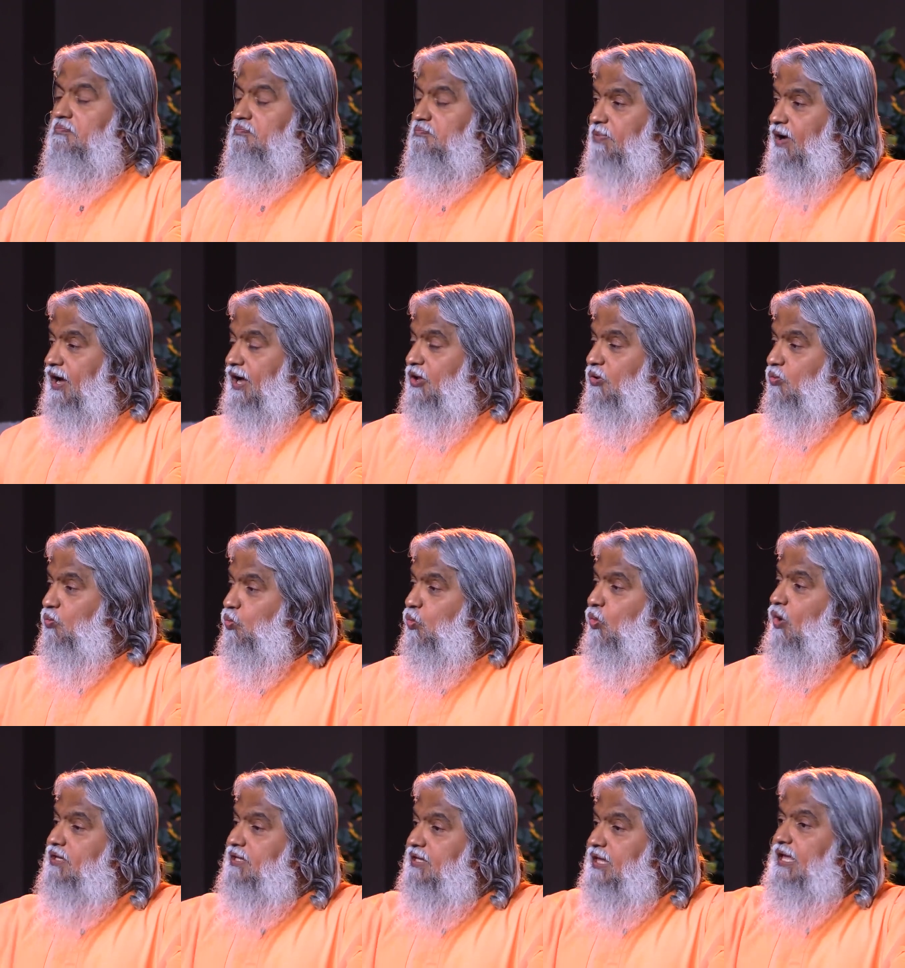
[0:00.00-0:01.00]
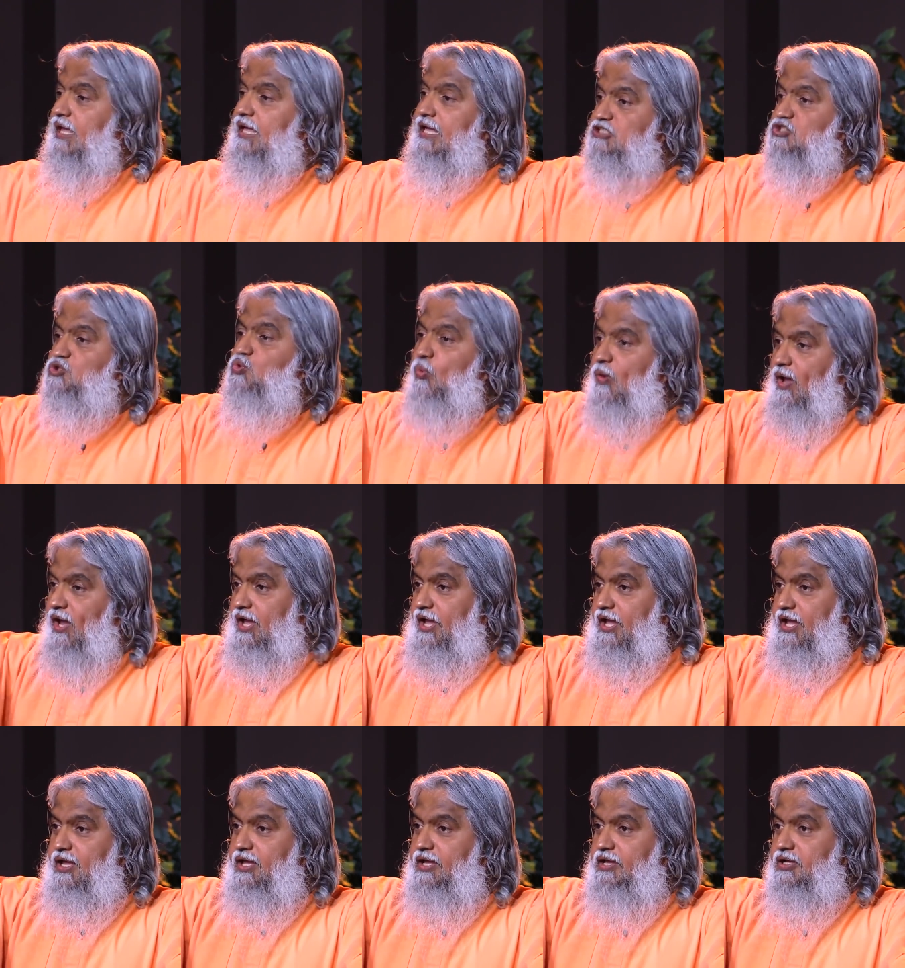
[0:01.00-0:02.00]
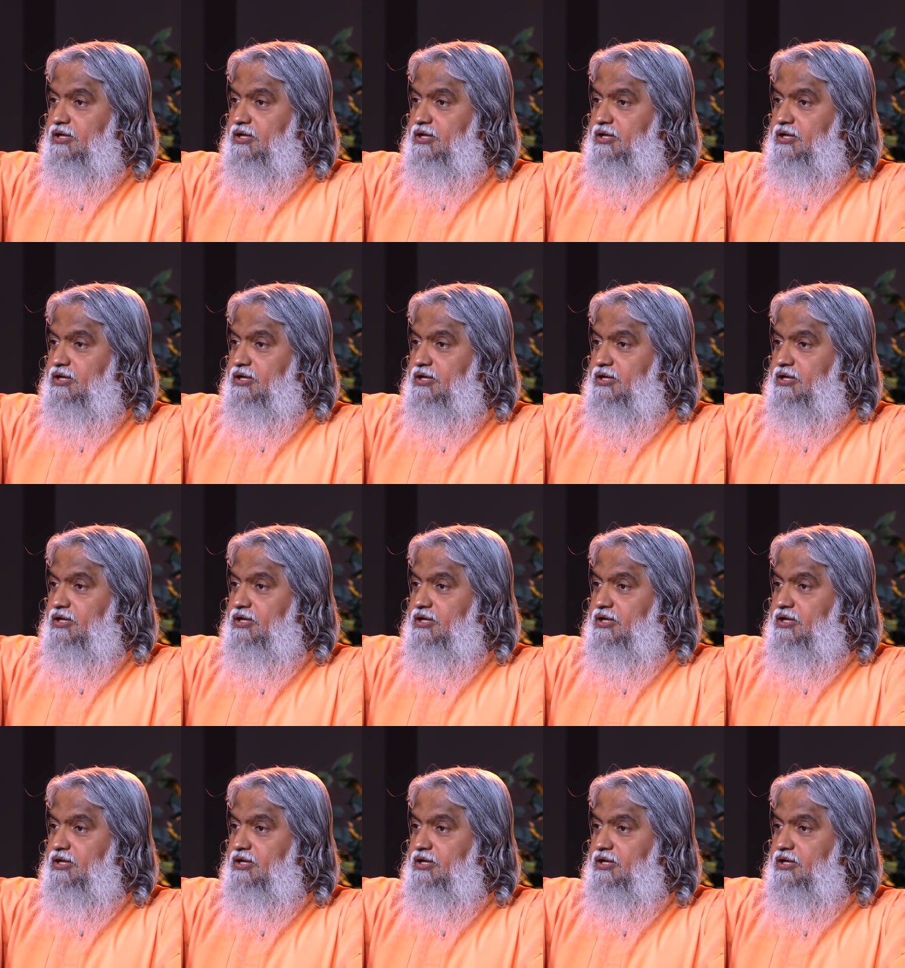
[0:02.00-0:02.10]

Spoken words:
by working his way